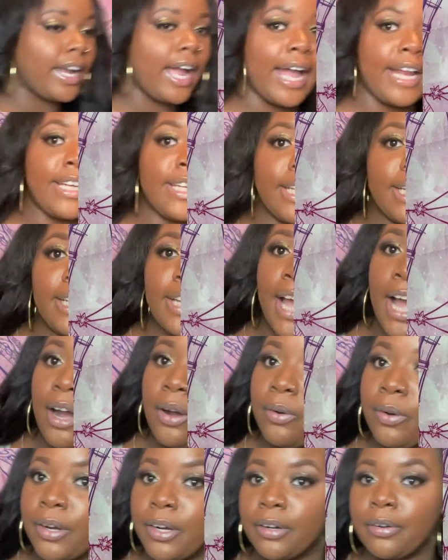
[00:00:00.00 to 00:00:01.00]
I did not
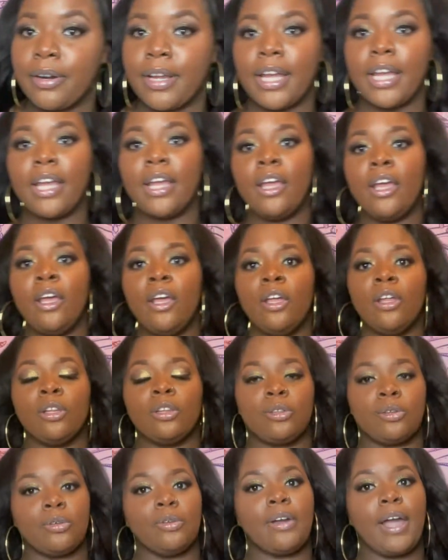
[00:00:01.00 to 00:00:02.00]
order it
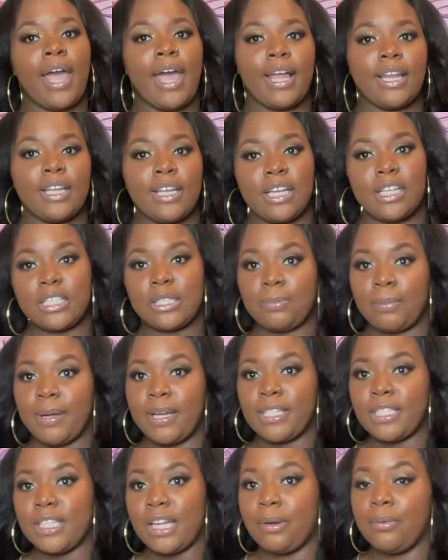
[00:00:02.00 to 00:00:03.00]
through
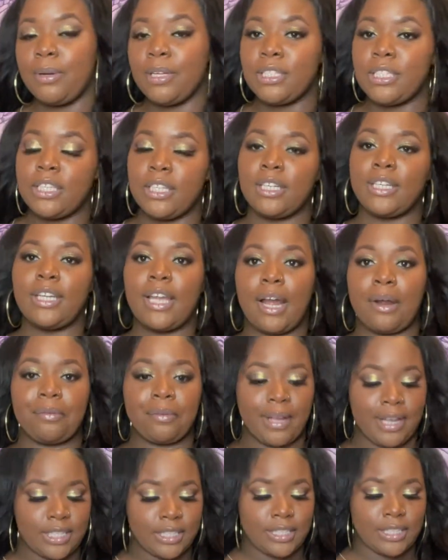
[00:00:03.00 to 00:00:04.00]
AliExpress. I went to the
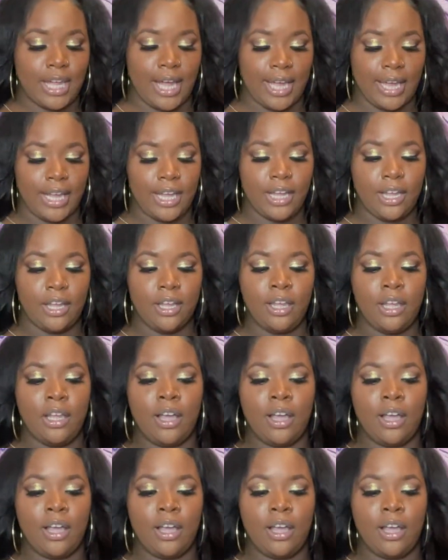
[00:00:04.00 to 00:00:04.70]
direct site.